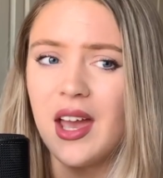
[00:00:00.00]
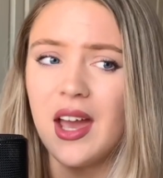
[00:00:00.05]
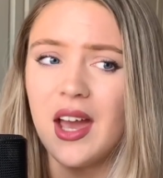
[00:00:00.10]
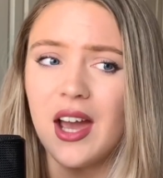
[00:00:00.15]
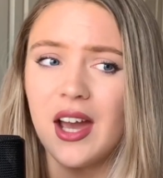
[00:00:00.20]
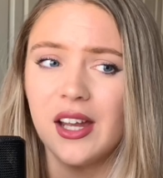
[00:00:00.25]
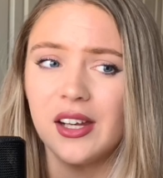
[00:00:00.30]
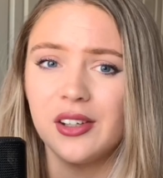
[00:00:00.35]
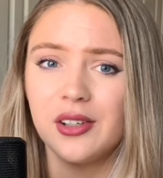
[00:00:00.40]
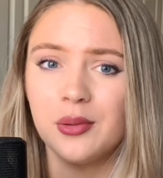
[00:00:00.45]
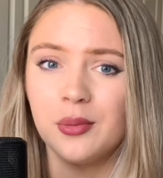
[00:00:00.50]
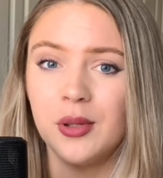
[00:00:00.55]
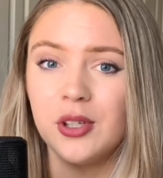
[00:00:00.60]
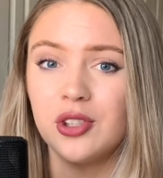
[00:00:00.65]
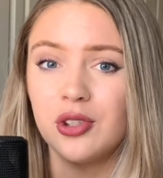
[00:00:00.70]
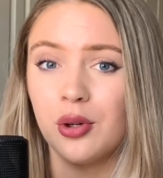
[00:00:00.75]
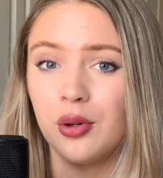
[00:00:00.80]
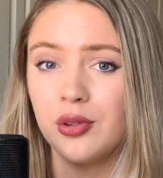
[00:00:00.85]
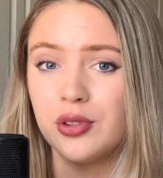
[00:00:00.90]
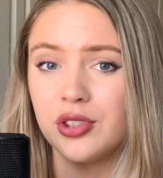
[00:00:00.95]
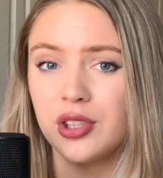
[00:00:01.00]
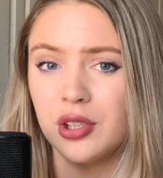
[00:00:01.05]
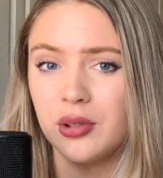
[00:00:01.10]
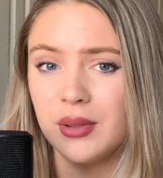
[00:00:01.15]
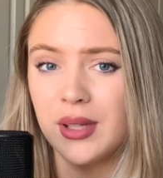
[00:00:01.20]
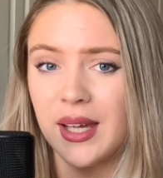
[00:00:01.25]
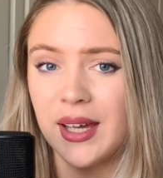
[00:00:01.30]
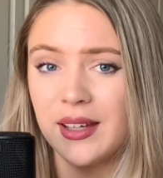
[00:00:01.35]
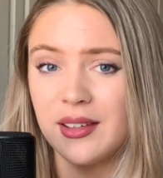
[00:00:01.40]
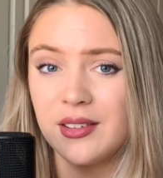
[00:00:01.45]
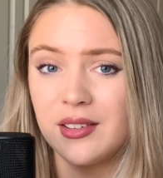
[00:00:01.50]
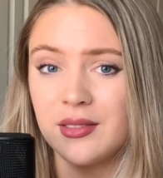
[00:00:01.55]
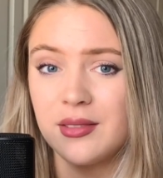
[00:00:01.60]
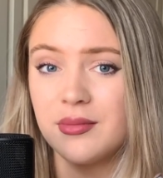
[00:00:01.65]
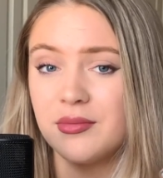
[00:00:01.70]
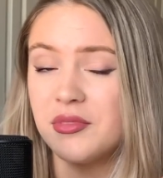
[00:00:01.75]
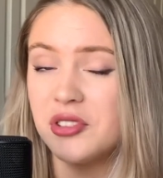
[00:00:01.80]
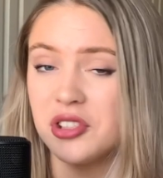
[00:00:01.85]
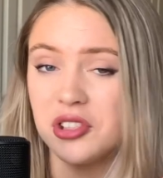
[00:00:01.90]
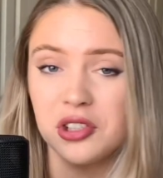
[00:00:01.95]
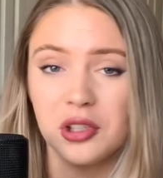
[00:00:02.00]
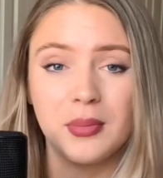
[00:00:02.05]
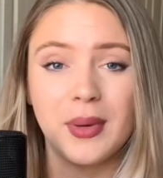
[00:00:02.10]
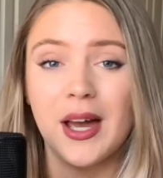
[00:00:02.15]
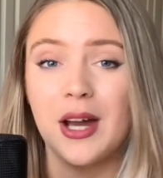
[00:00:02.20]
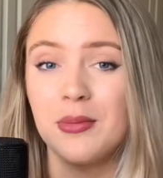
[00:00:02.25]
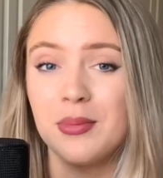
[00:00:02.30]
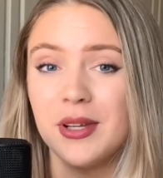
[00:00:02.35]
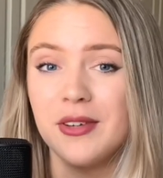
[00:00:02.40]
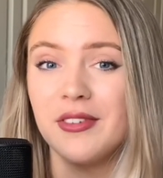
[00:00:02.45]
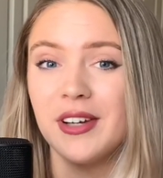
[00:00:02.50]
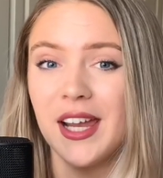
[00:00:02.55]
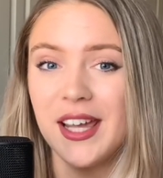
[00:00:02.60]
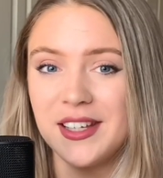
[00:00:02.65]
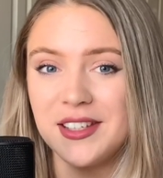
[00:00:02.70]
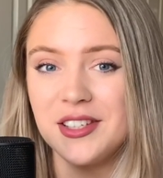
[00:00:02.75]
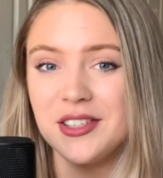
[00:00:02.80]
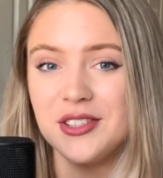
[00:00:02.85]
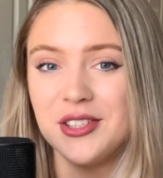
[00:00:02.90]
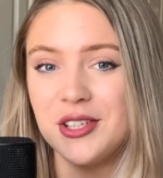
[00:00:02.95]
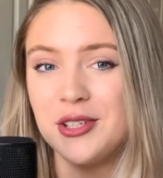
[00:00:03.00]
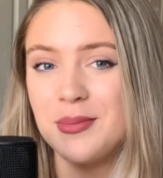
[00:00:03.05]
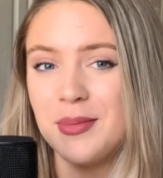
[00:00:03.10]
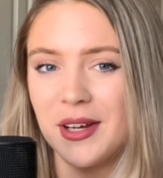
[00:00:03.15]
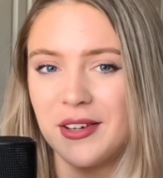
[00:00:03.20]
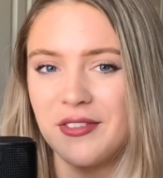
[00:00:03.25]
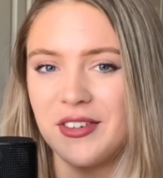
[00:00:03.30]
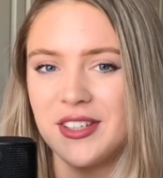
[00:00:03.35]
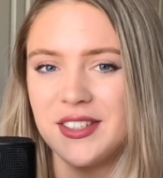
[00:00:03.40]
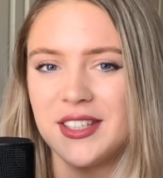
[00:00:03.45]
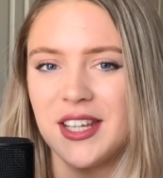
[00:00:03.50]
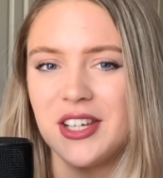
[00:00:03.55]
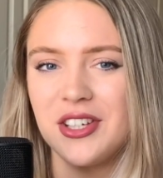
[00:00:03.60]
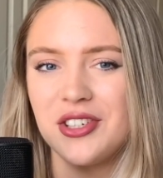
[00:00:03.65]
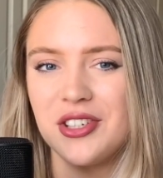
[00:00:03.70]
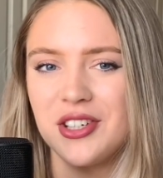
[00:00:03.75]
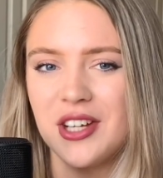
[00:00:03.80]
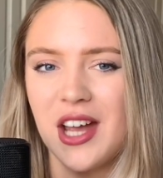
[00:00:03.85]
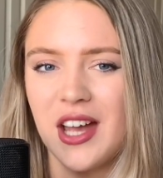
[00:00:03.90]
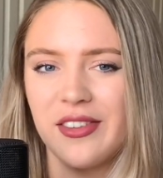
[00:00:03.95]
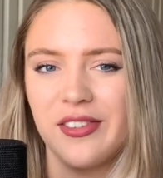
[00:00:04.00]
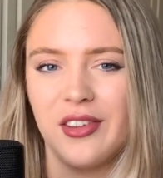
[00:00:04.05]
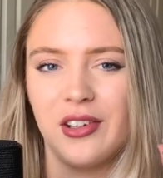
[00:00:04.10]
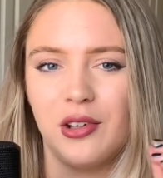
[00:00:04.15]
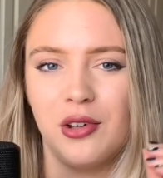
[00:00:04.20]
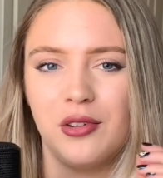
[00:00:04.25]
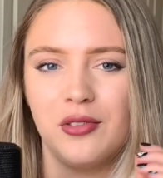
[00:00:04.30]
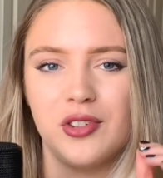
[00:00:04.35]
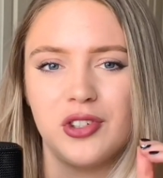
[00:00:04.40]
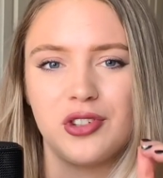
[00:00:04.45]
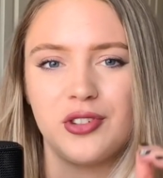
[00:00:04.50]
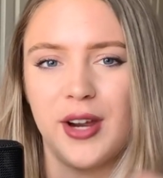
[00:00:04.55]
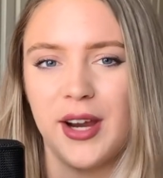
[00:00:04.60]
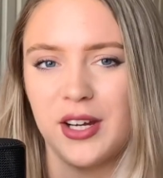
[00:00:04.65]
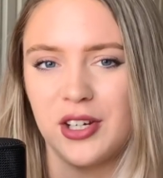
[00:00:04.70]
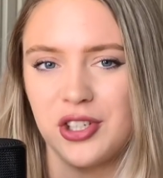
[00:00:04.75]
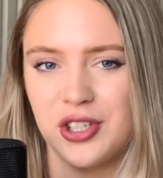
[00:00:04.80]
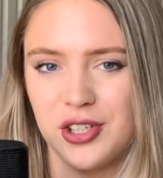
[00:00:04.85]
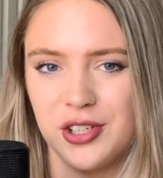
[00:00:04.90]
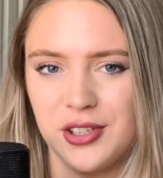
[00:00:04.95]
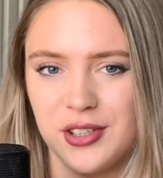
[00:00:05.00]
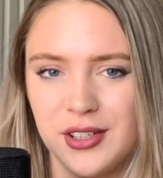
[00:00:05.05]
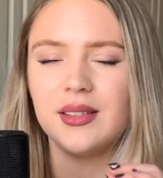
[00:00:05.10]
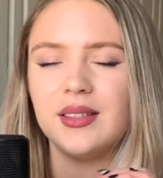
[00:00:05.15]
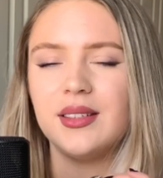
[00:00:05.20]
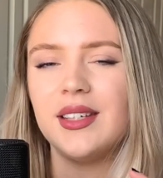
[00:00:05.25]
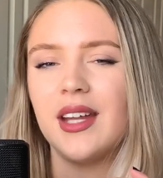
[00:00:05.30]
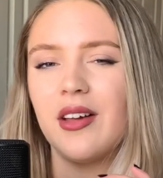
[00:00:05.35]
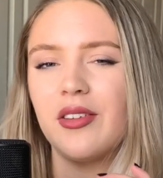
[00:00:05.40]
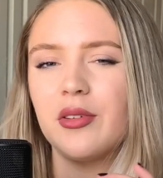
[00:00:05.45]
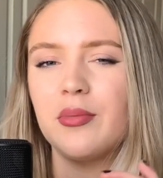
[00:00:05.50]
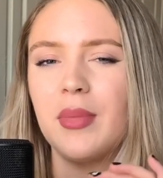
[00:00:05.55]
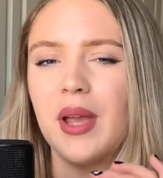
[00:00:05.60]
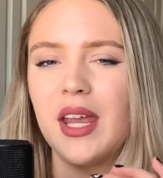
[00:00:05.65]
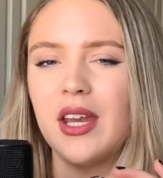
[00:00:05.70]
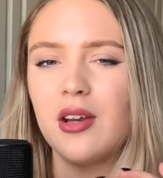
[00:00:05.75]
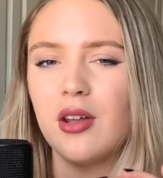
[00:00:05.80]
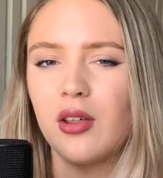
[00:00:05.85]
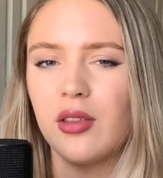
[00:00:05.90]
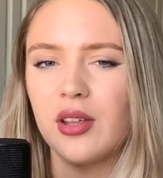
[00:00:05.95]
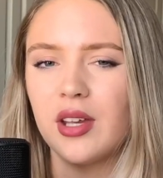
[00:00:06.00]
and which also can somehow be related to manifestation and the law of attraction. Now, the main other